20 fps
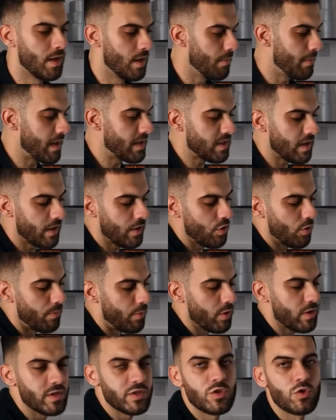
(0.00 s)
Basically, your
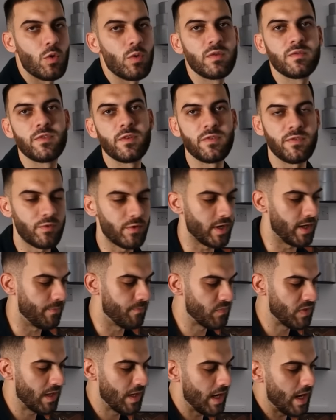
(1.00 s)
book is growing for free.
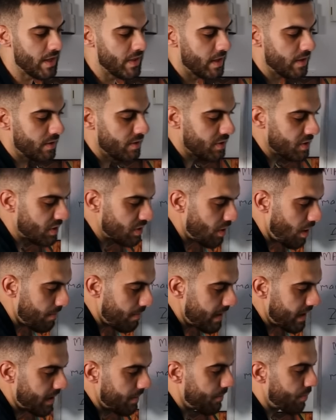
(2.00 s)
And then you just start
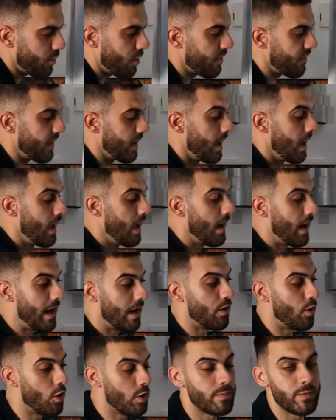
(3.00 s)
making profit.
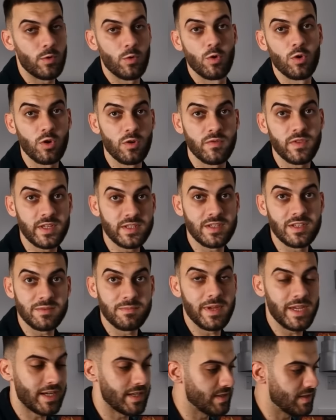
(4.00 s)
I hope all of this is
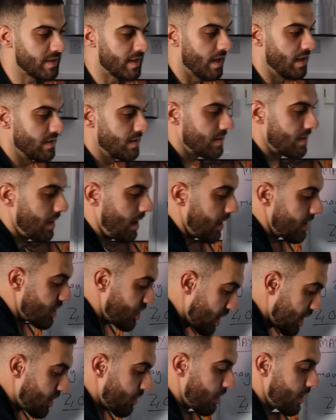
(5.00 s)
making sense. I
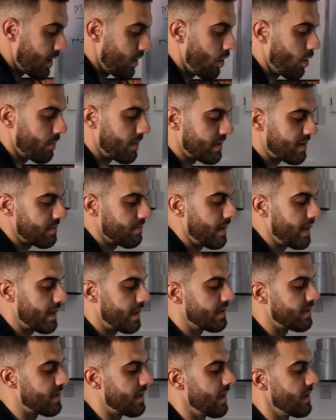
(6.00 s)
genuinely hope this is
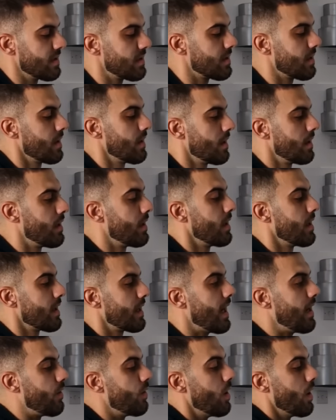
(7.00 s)
making sense.
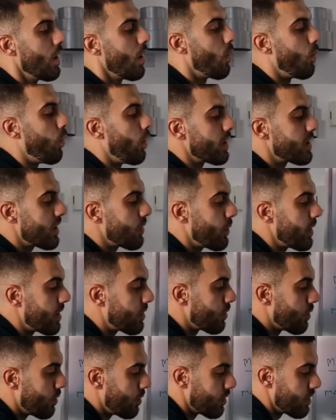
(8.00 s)
Now, what did we
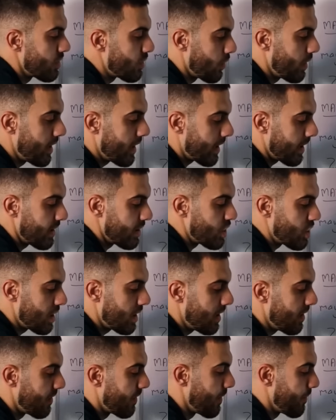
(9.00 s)
do so he can
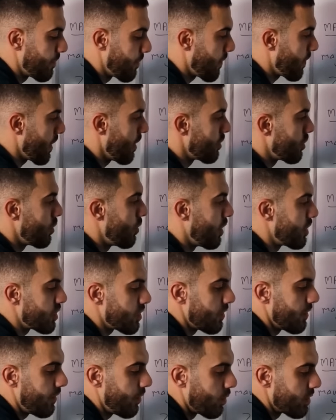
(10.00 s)
achieve
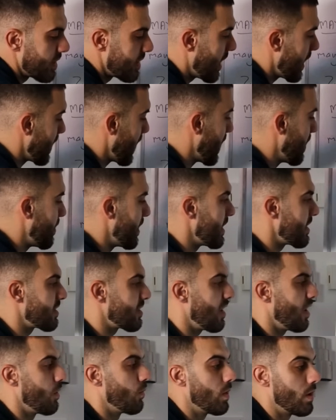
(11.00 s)
249
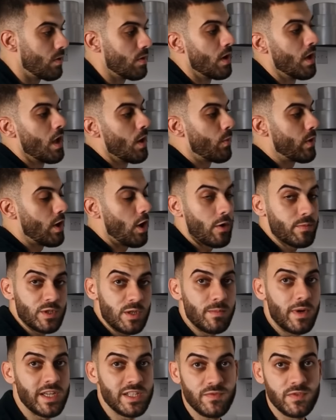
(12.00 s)
ABSR? Well, we
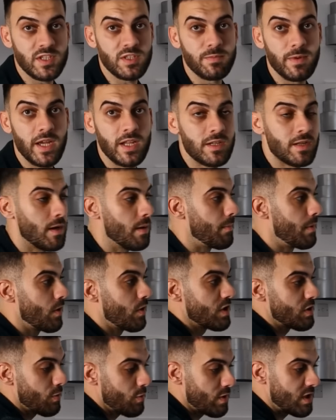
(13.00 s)
optimized for spend.
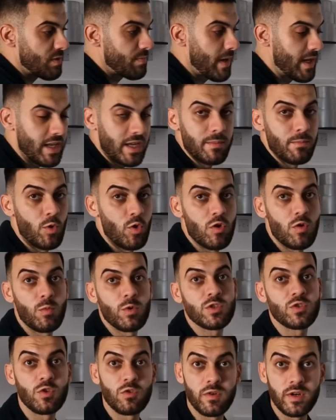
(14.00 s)
Because we were spending more on
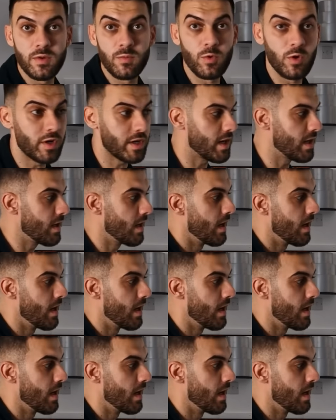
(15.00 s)
what's already working,